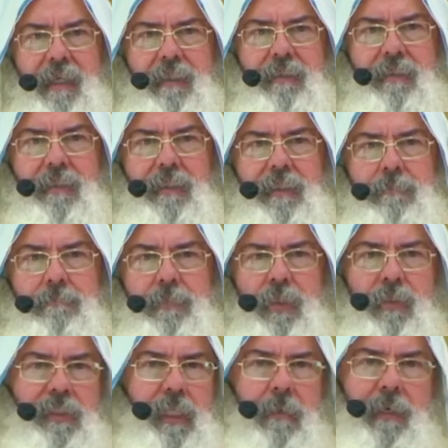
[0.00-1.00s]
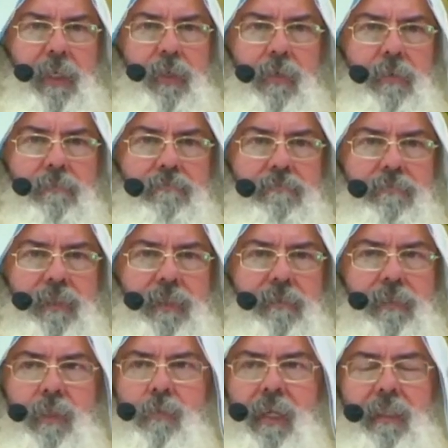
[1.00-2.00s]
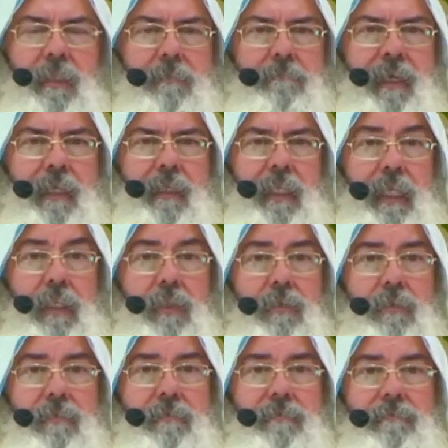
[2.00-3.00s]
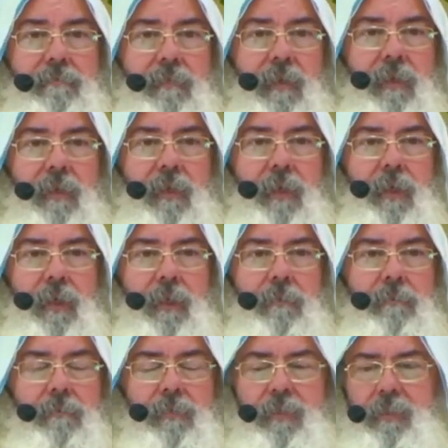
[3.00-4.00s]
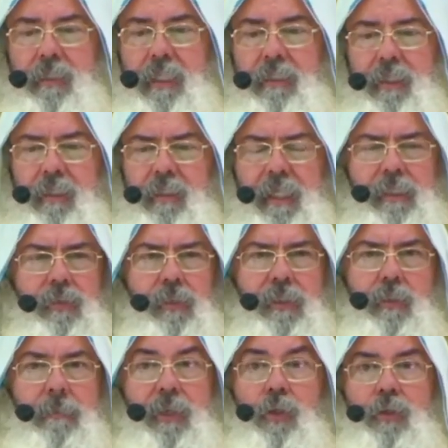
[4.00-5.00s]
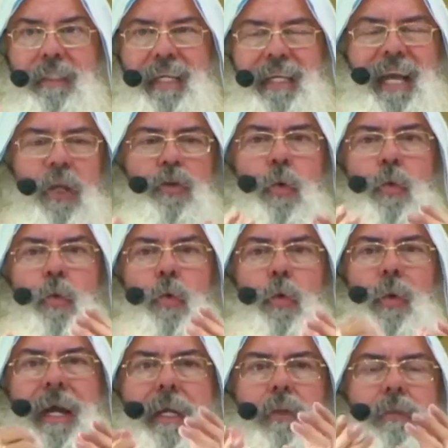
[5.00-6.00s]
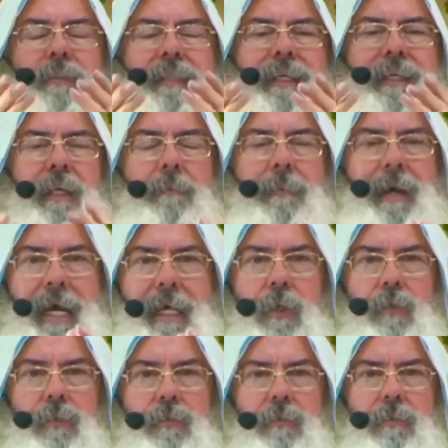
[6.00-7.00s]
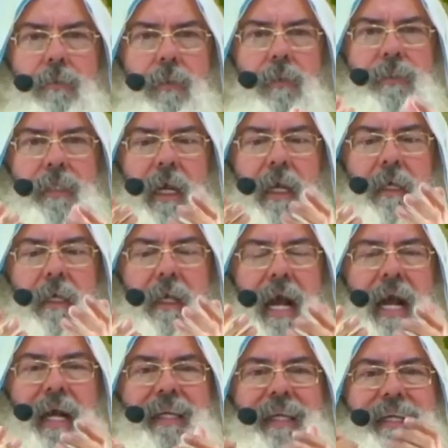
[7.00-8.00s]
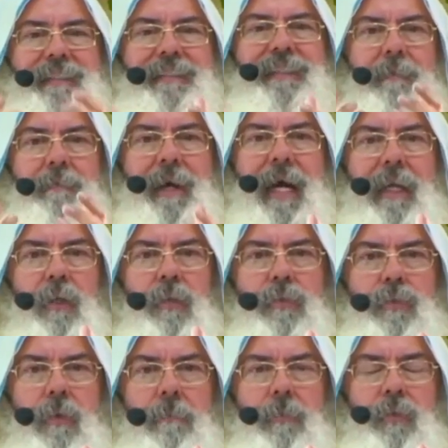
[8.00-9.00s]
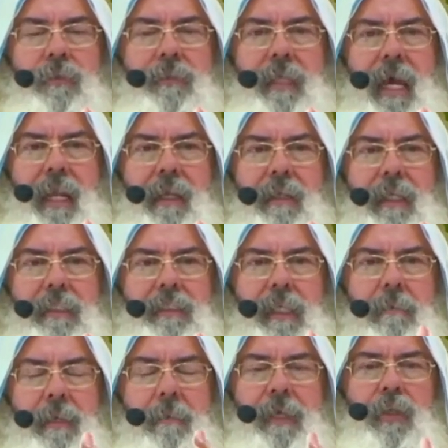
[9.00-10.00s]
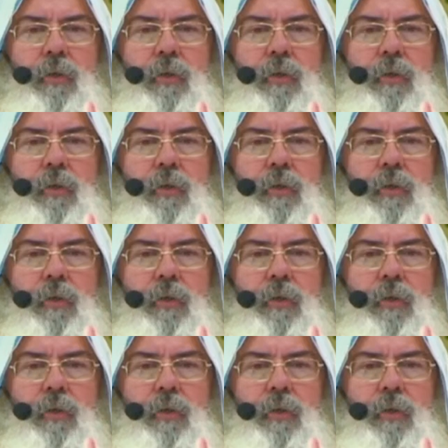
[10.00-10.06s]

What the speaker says: and the biggest achievement arrived with gray hairs. I talked to a lot of people before, but I was just as lost as they were.